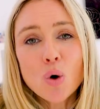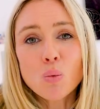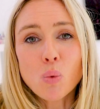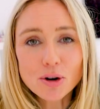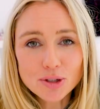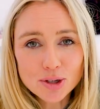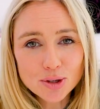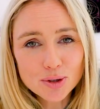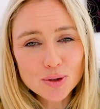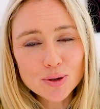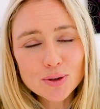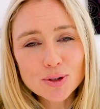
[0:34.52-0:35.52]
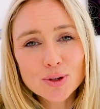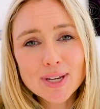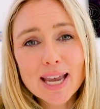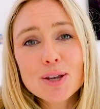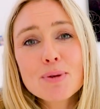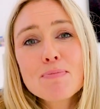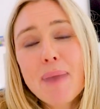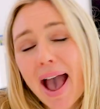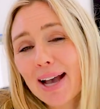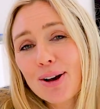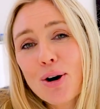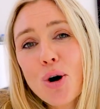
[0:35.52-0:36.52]
What to do to get you
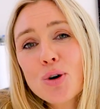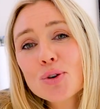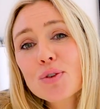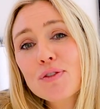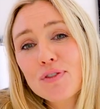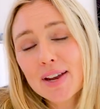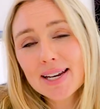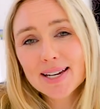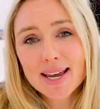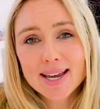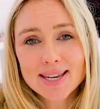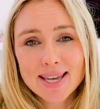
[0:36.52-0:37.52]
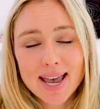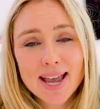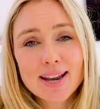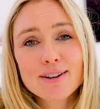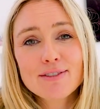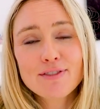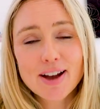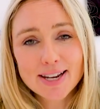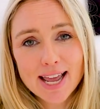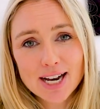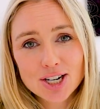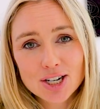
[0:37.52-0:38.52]
back on your feet again
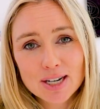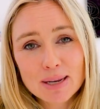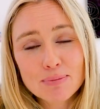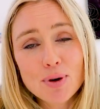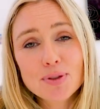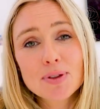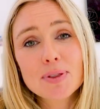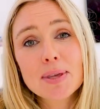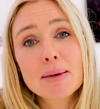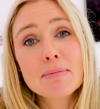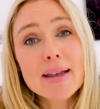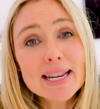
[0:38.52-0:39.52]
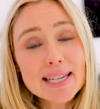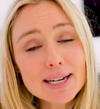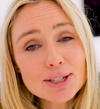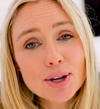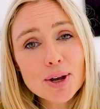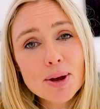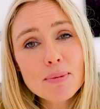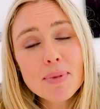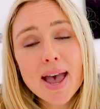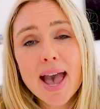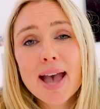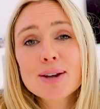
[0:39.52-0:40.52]
financially, both in the immediate term
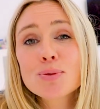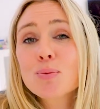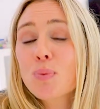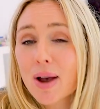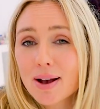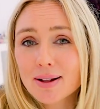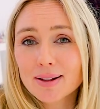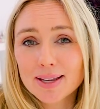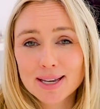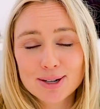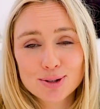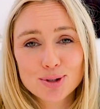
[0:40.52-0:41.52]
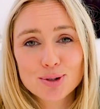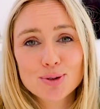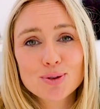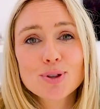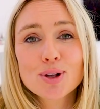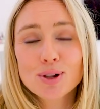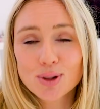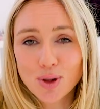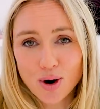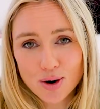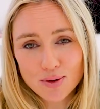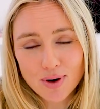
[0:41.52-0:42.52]
and well into the
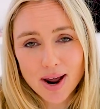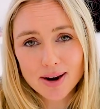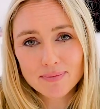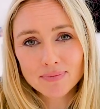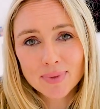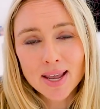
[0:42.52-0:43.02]
long run.